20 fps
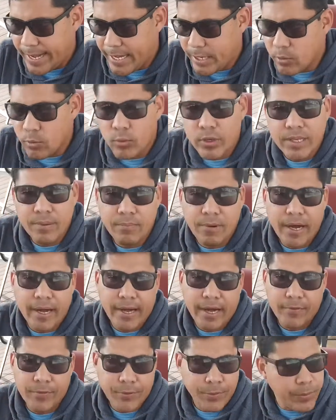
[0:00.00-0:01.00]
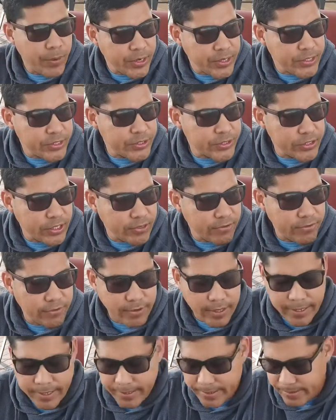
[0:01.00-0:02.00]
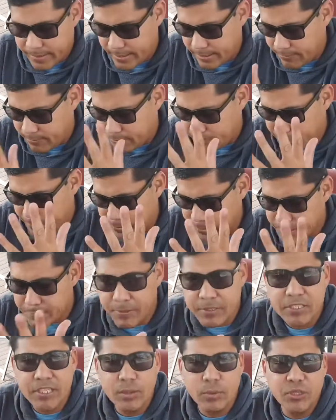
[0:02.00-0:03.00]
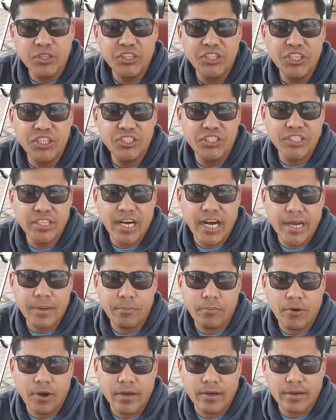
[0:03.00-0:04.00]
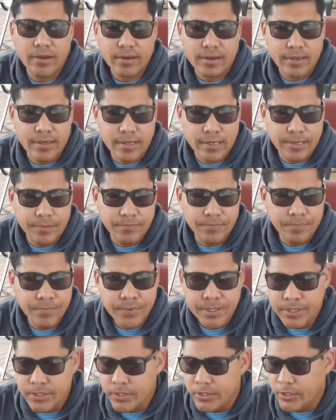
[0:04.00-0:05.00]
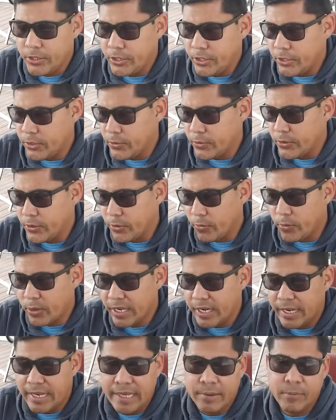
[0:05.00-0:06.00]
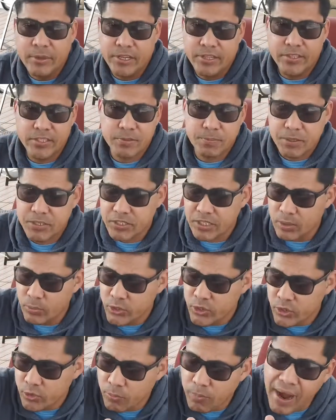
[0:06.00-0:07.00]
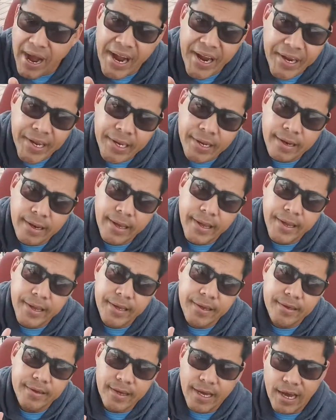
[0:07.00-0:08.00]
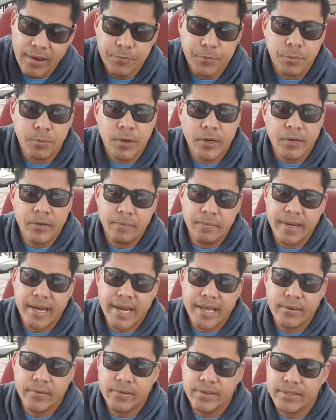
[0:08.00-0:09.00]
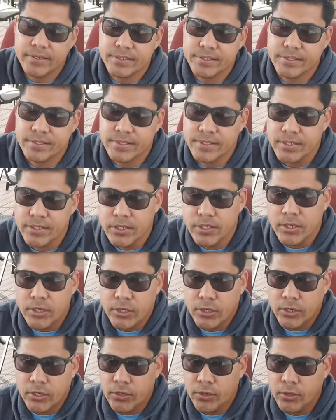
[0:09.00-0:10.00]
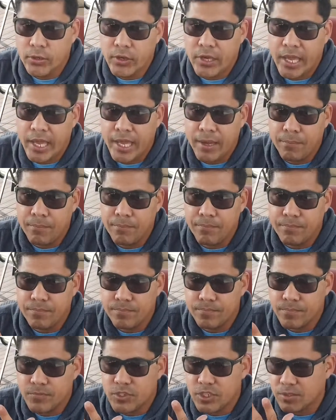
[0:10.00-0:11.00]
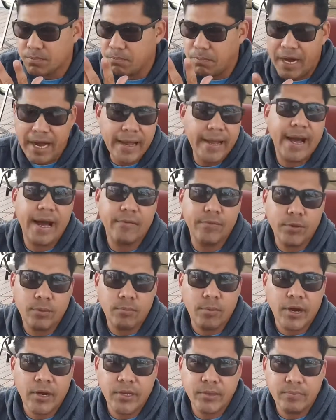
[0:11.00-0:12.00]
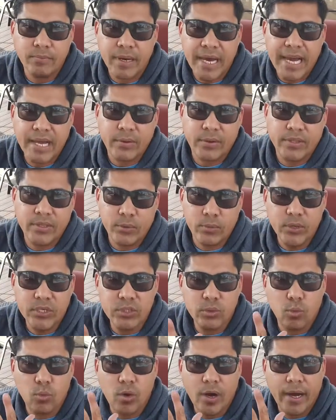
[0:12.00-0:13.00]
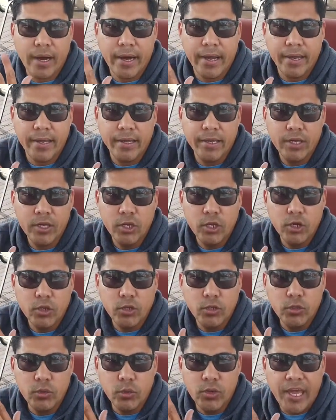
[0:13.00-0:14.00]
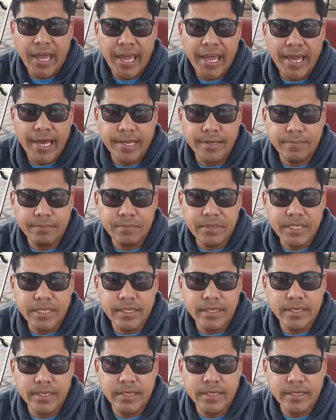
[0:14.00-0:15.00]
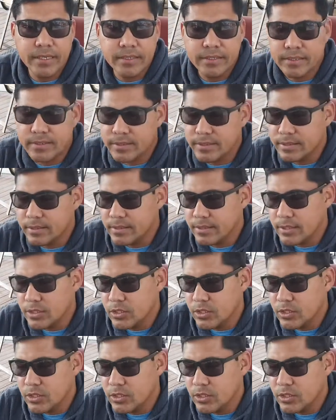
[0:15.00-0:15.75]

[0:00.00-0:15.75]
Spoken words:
aftermarket stuff like especially with DJI product. They're really limited, especially when you're buying like aftermarket batteries. You can't just buy aftermarket battery. The reason why you can't because